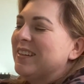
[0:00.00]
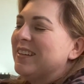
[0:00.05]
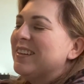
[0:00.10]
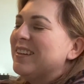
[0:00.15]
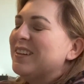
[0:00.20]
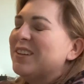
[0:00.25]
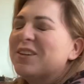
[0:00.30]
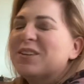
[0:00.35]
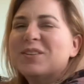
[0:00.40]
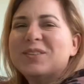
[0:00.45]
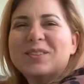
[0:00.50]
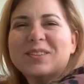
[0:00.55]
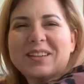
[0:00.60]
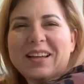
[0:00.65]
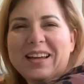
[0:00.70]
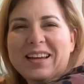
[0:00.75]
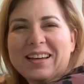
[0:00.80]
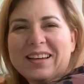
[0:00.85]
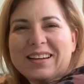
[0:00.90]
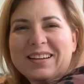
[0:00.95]
you know,
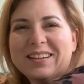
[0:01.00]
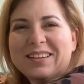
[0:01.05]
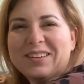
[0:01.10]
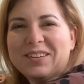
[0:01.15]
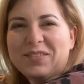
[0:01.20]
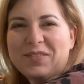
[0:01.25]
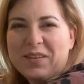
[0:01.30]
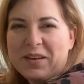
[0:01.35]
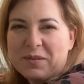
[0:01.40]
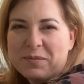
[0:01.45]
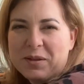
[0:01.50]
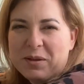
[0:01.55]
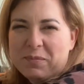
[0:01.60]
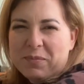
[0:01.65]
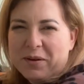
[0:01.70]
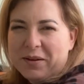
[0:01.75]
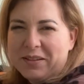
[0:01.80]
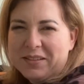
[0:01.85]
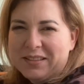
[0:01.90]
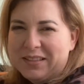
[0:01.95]
like family
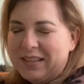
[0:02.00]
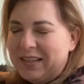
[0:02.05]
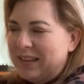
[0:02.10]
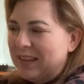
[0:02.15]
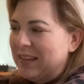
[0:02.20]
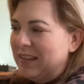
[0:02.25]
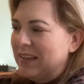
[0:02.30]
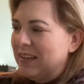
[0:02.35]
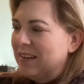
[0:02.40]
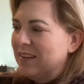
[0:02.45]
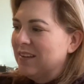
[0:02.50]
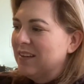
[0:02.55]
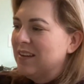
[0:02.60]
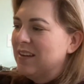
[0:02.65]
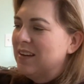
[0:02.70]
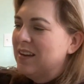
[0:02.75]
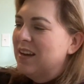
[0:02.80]
bonding thing,